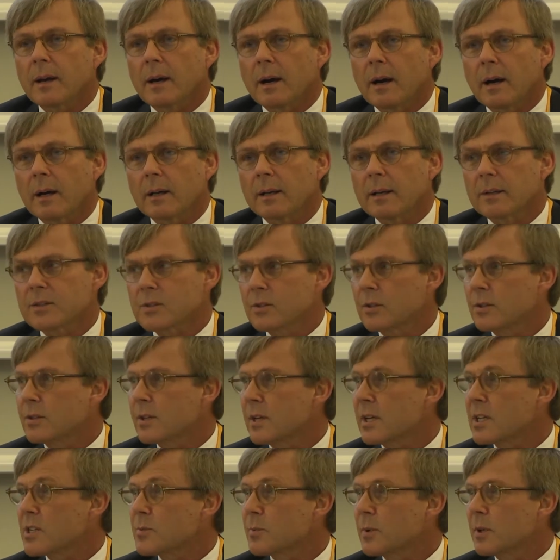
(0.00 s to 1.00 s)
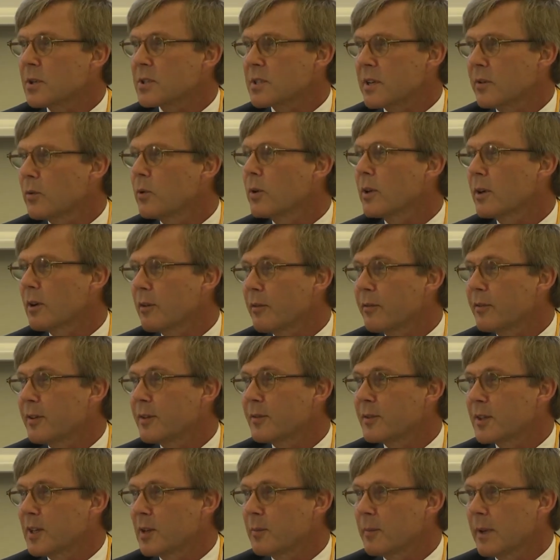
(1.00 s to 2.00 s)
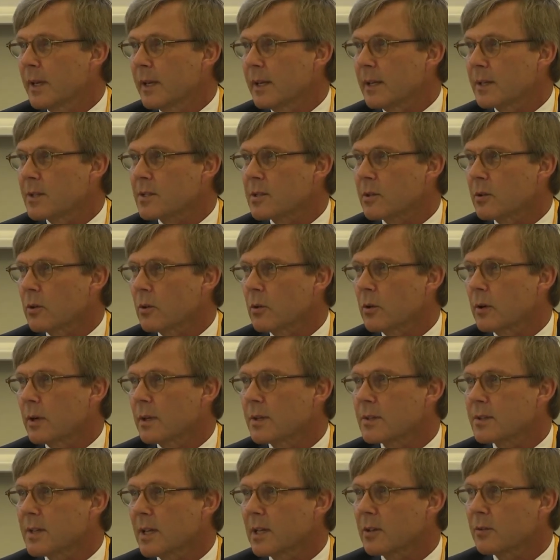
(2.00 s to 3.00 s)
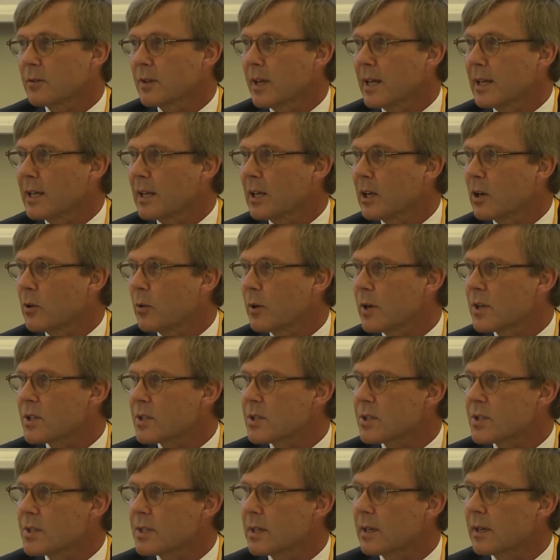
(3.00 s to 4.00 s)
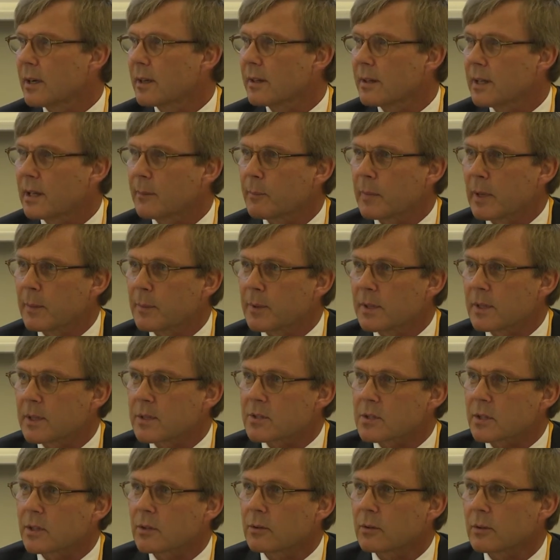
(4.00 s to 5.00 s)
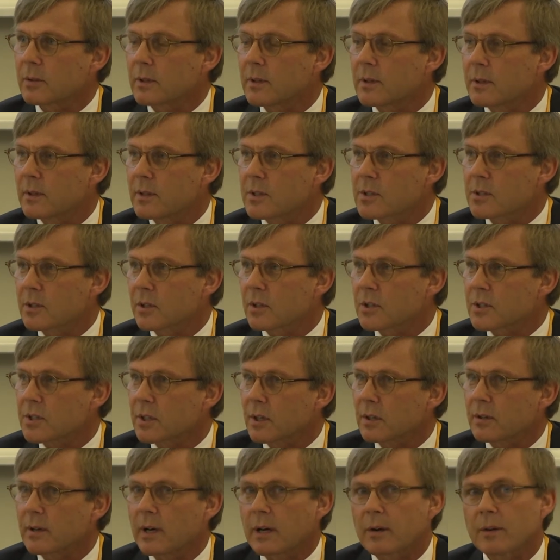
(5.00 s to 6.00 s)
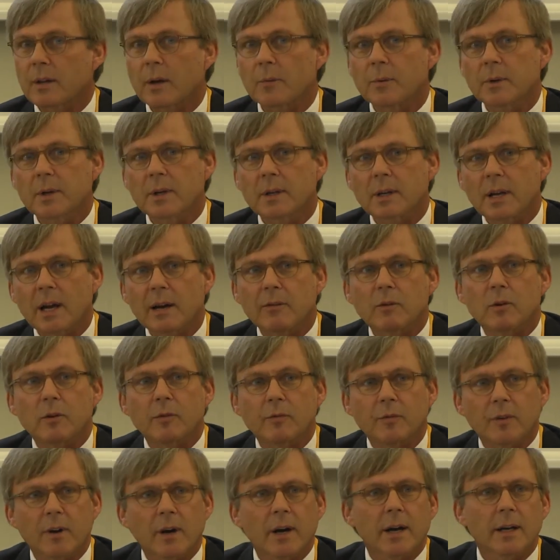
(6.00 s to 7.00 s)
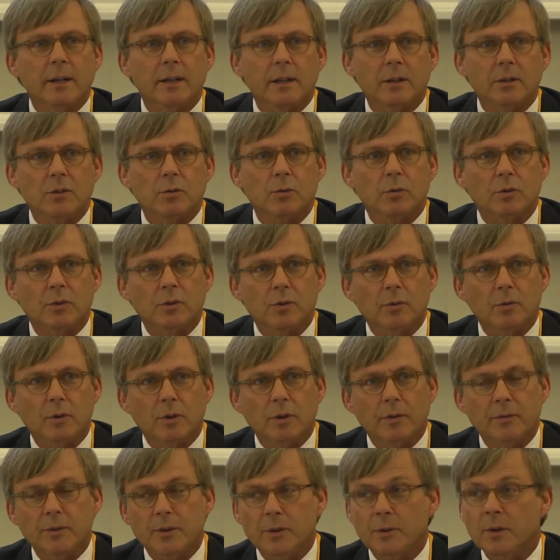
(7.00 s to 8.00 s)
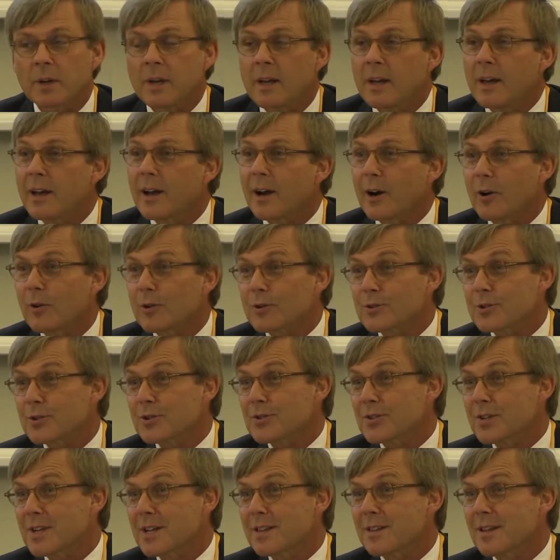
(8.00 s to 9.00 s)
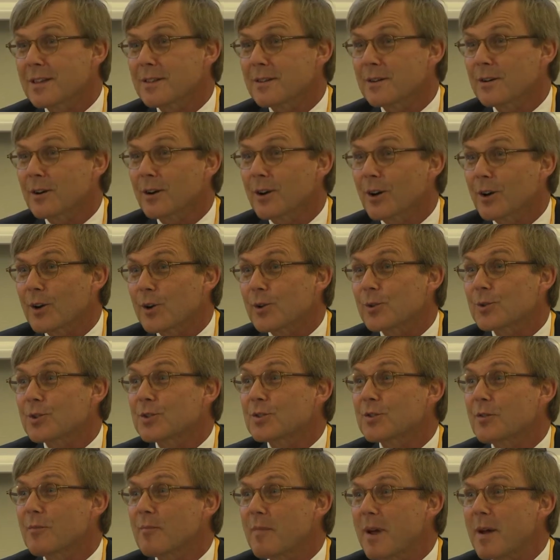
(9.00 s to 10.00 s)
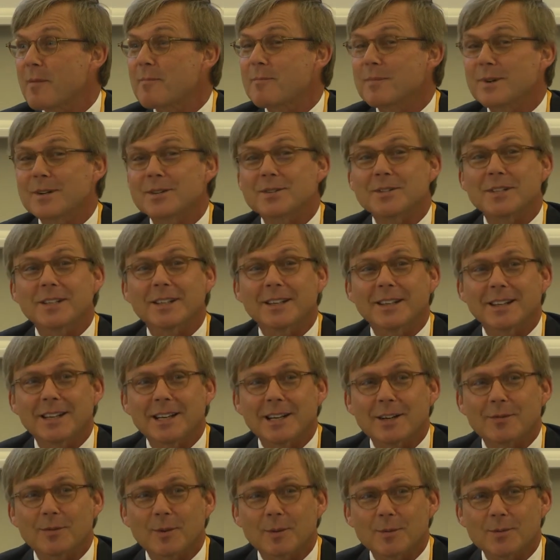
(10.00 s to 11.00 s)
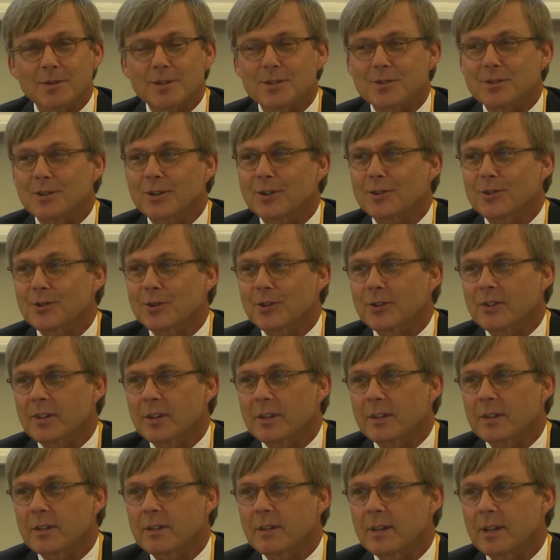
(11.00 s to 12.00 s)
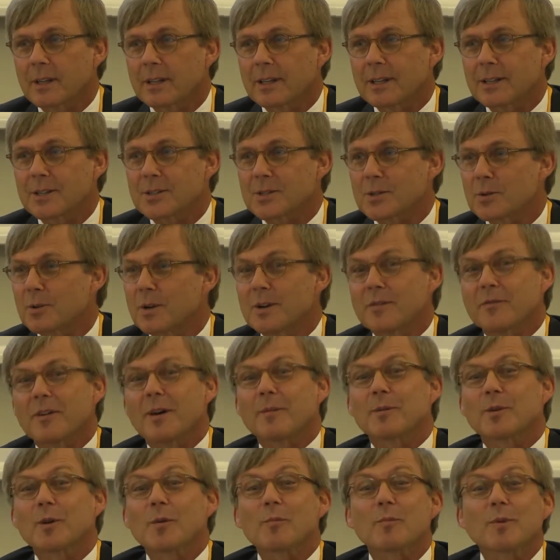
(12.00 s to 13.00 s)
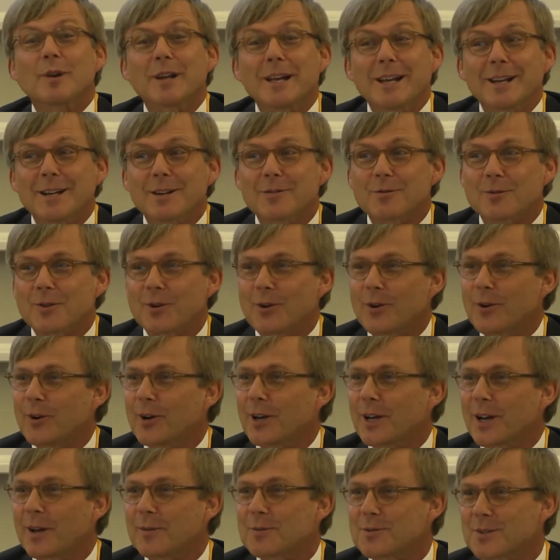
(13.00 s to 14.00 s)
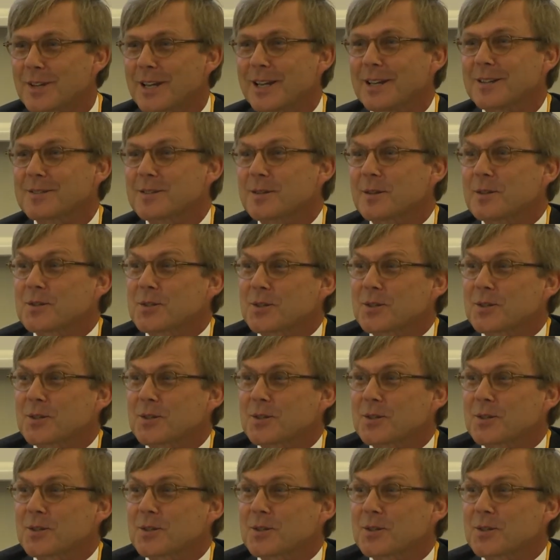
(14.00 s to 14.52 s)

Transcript: I suggest, because I've only got 15 minutes, so instead of taking questions here, I think maybe there's a good discussion ground that we can have offline and talk to all of you. I also see that there are lots of members in here from CESAR Joint Undertaking, so if I'm completely wrong and I'm saying the